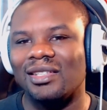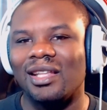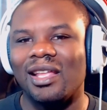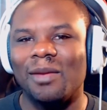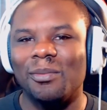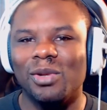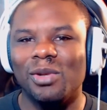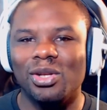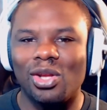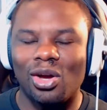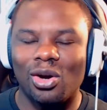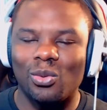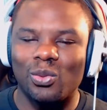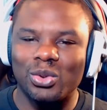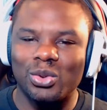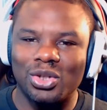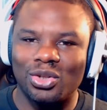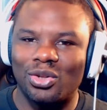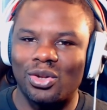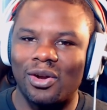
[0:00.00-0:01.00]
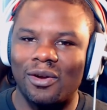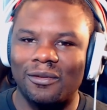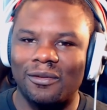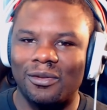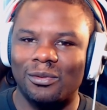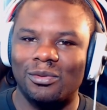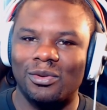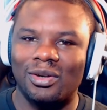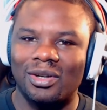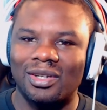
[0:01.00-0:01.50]
Let me know what you thought of the
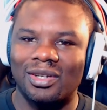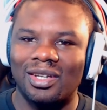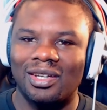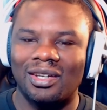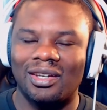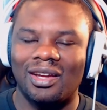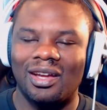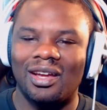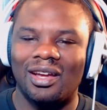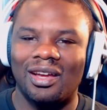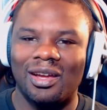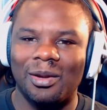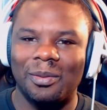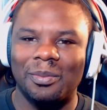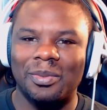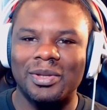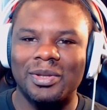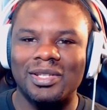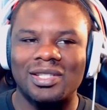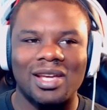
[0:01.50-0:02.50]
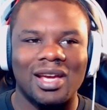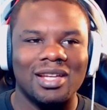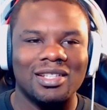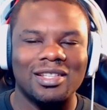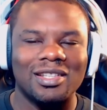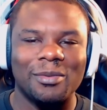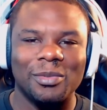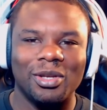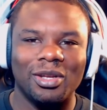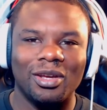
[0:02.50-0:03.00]
Rook. Uh, please, guys,
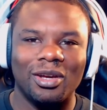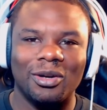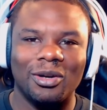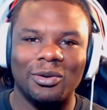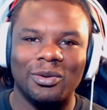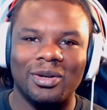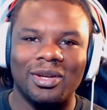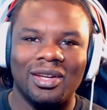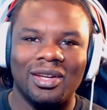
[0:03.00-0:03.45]
let me know.